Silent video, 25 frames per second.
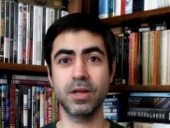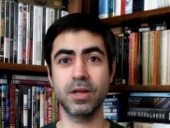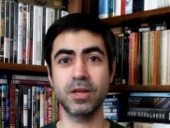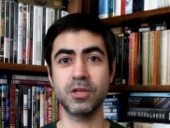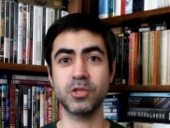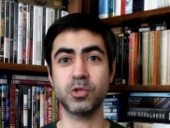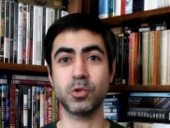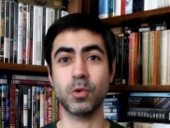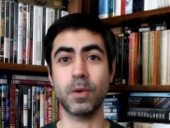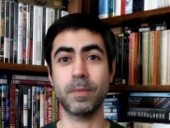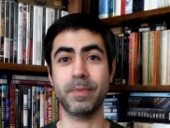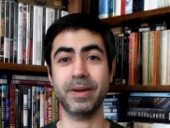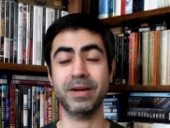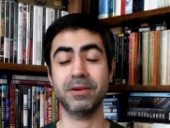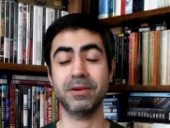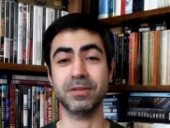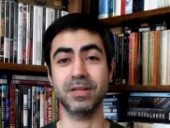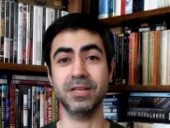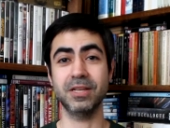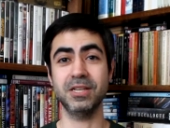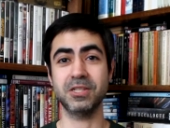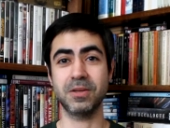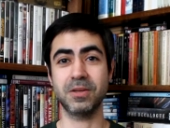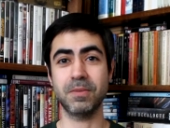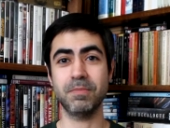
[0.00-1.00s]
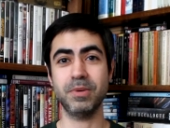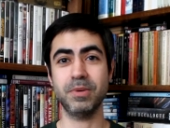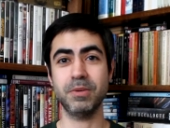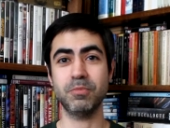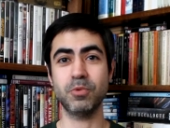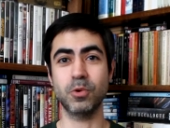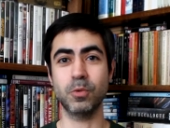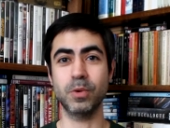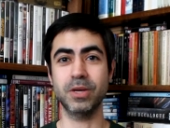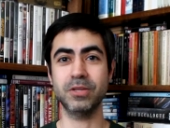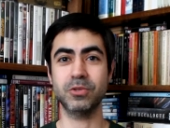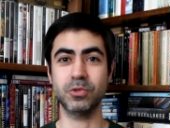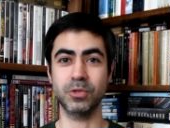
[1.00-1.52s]
So apparently some
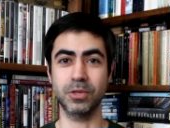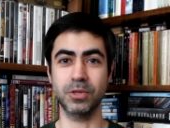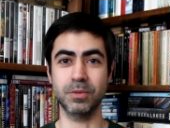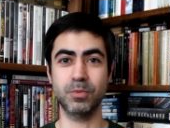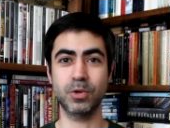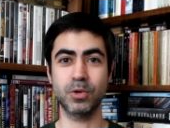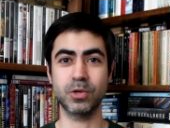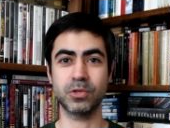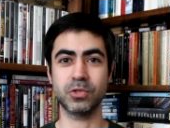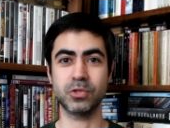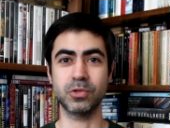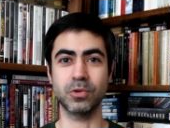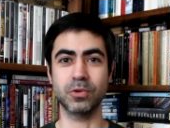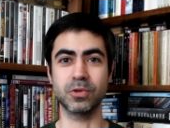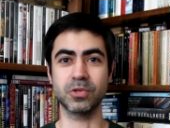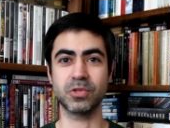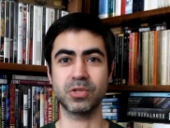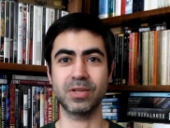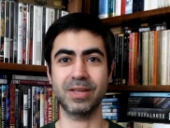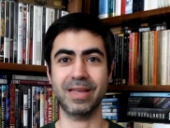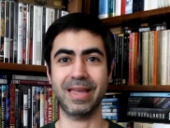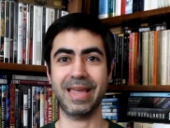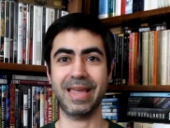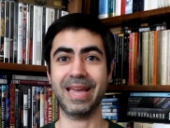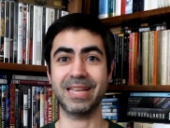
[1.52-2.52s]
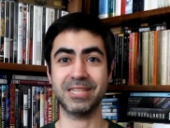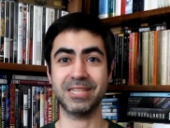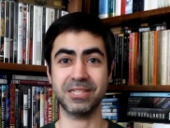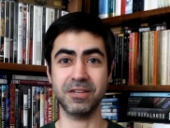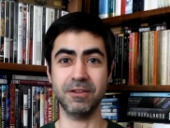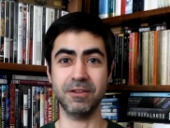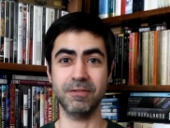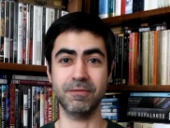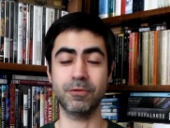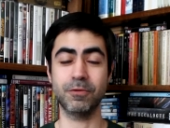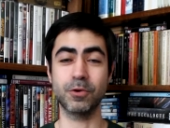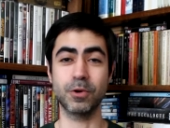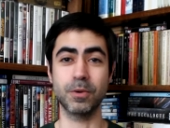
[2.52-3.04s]
people went to the bookstores
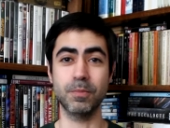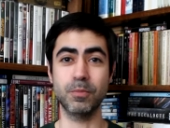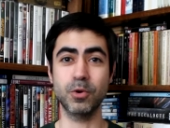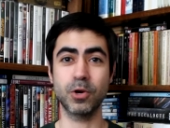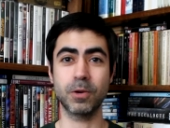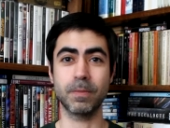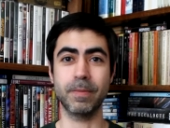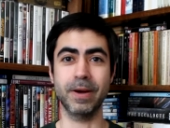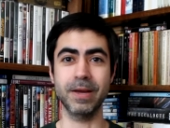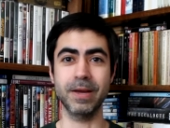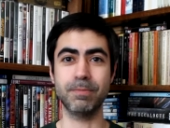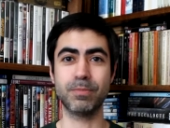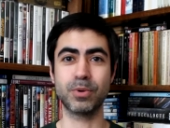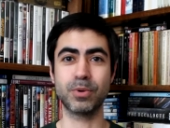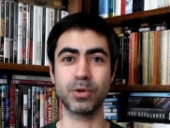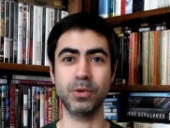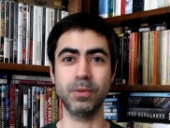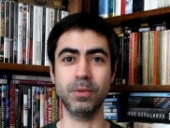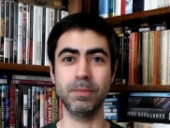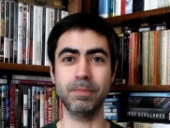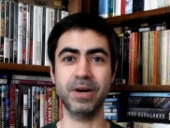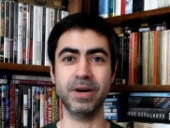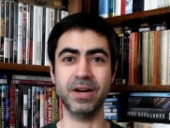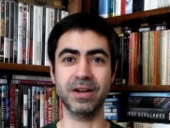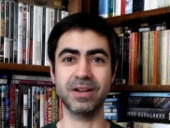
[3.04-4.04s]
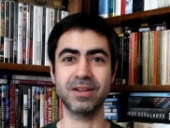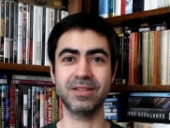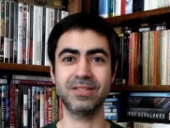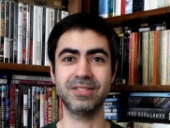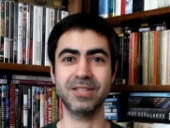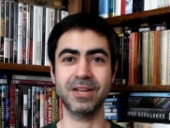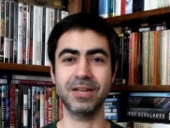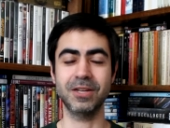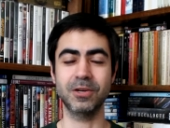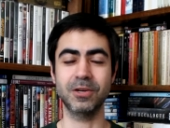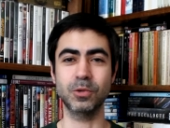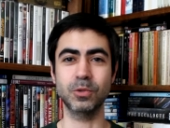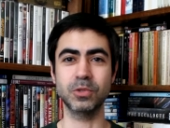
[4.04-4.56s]
asking for a book by Pearl Buck
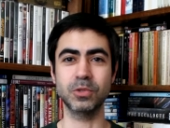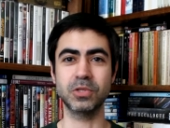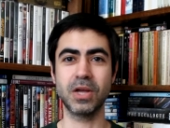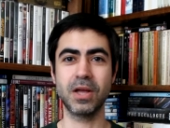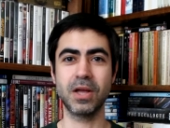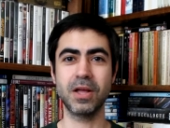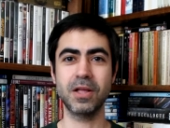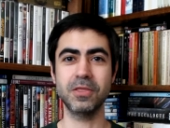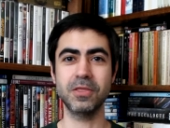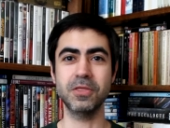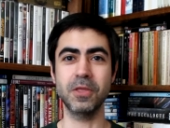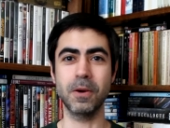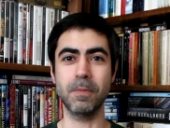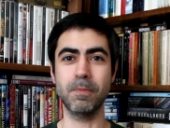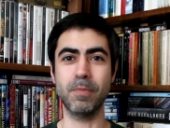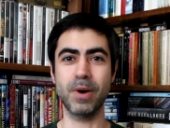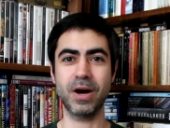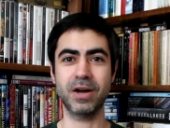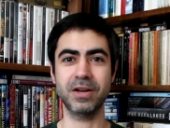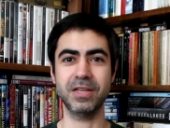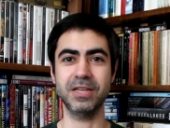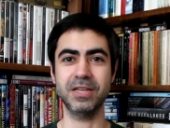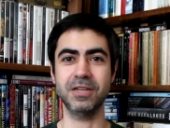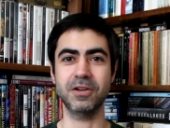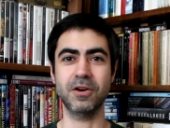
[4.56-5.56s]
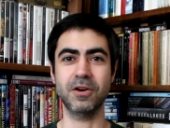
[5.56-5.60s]
titled The Body